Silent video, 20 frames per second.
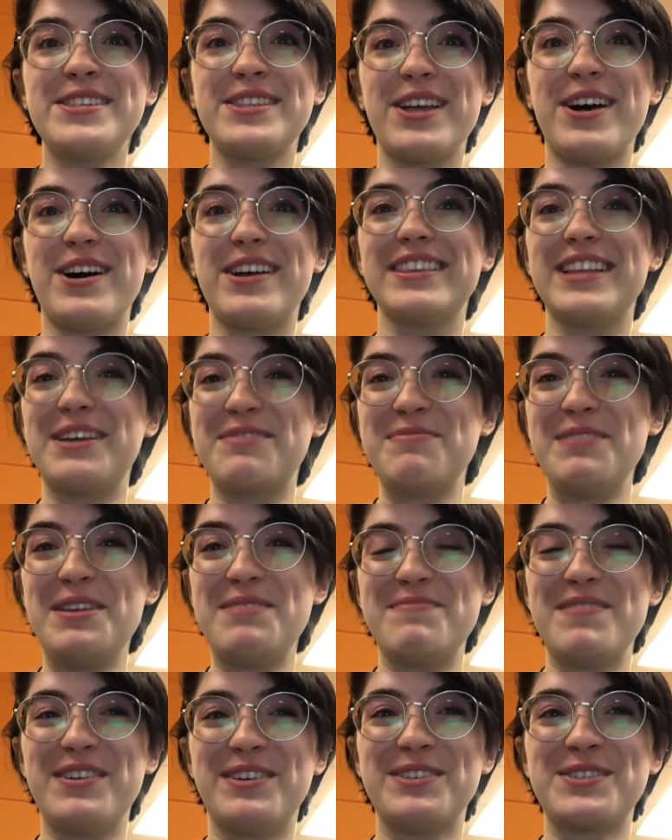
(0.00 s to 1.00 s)
law, like me in
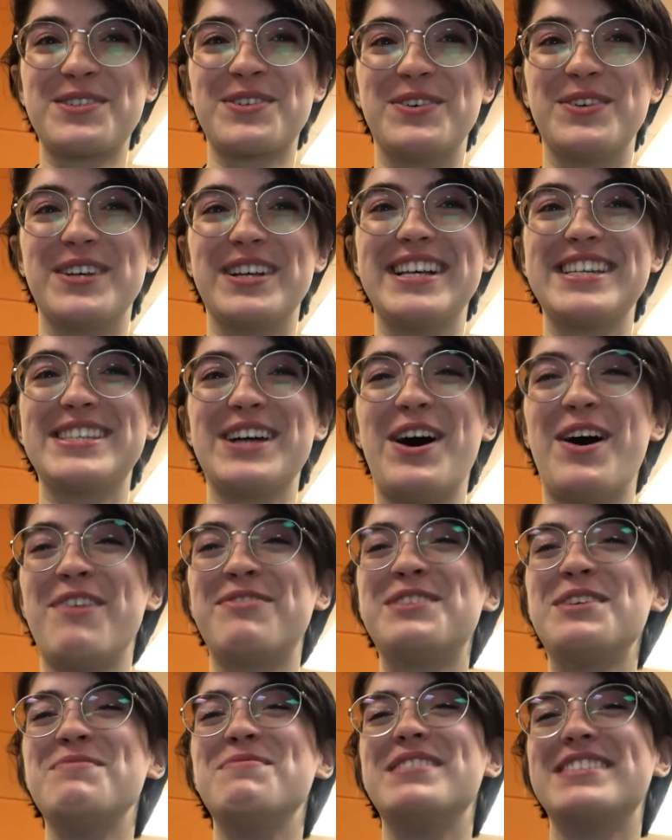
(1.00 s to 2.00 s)
middle school, is
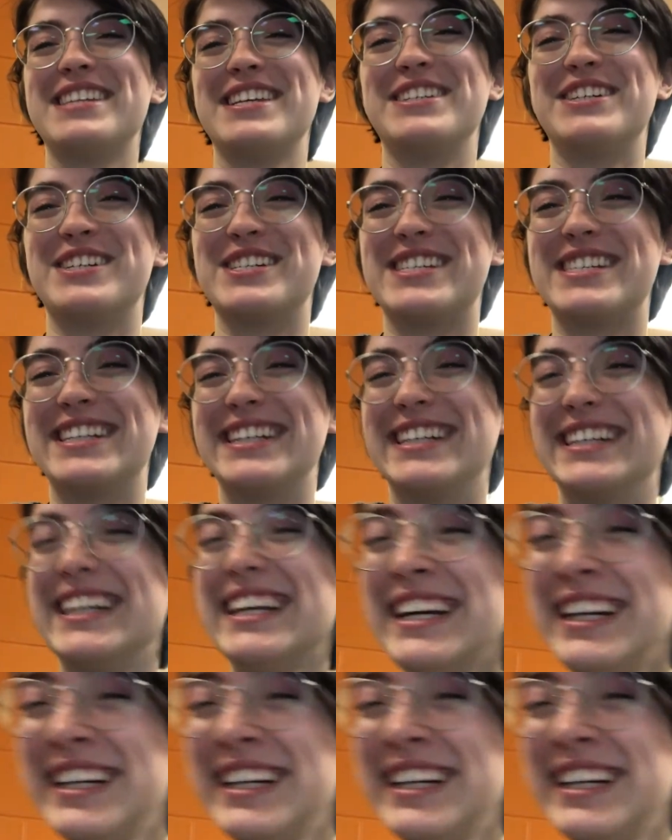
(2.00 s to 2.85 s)
often misunderstood.